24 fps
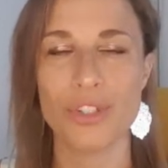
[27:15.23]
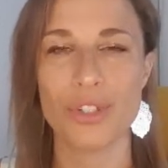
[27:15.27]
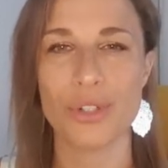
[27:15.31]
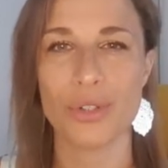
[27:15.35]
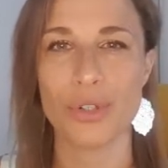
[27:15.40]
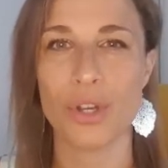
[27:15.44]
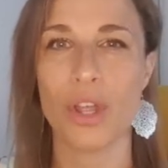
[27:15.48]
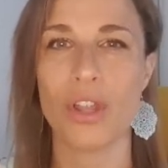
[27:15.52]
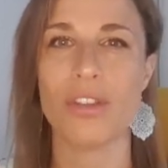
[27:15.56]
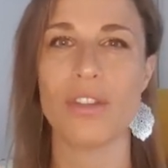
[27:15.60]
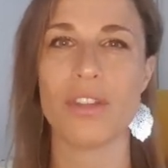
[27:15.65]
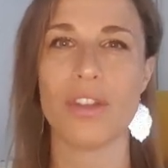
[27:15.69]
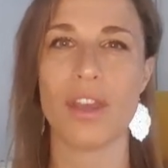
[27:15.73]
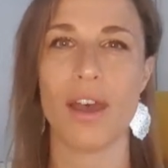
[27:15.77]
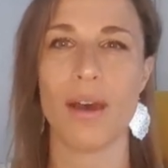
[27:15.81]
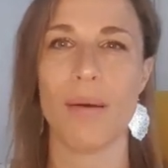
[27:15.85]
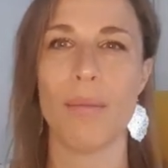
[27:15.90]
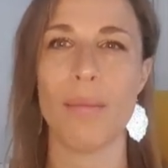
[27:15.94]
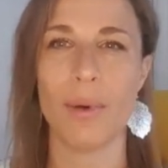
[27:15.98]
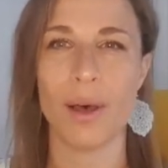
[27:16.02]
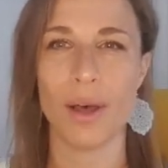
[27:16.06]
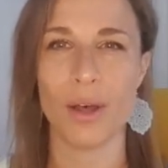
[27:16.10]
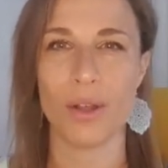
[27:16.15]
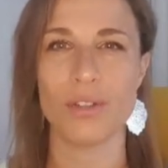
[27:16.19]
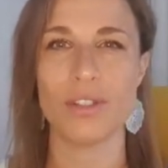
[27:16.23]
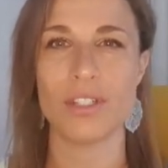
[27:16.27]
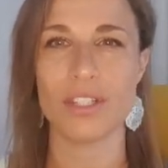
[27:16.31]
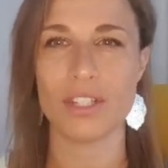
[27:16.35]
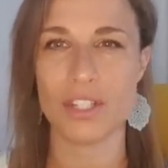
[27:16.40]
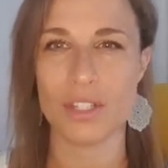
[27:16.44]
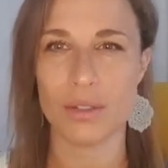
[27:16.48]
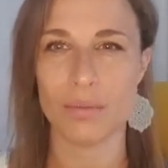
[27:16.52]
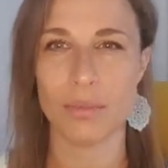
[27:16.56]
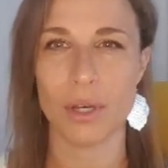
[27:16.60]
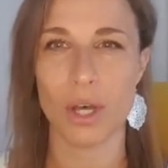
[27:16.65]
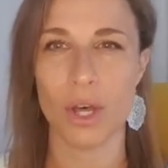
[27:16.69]
You're not about the
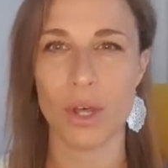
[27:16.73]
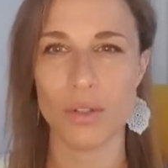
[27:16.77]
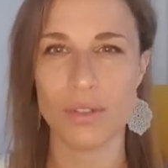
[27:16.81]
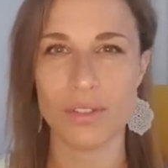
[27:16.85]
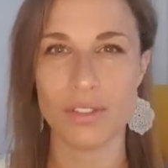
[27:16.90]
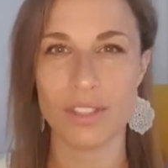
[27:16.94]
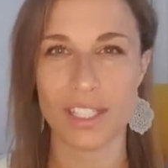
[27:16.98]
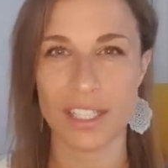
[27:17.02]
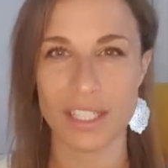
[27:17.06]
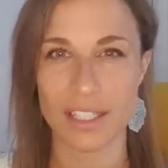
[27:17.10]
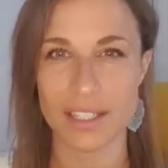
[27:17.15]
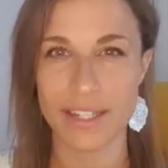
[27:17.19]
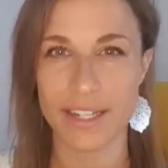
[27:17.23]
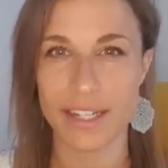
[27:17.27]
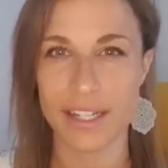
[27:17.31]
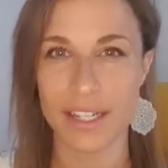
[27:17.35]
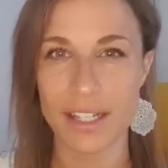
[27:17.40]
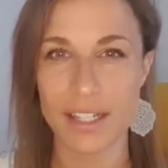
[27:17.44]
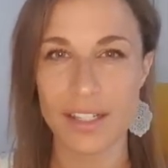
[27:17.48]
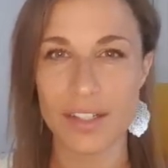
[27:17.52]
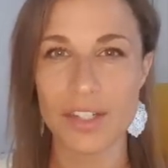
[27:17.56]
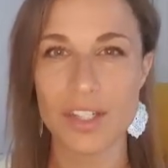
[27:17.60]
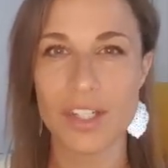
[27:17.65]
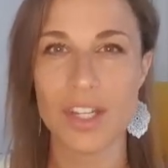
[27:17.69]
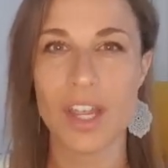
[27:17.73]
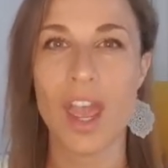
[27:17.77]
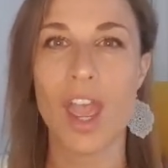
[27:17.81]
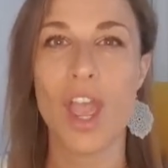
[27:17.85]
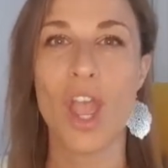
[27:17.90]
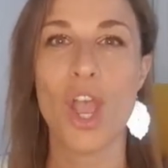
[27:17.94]
small details.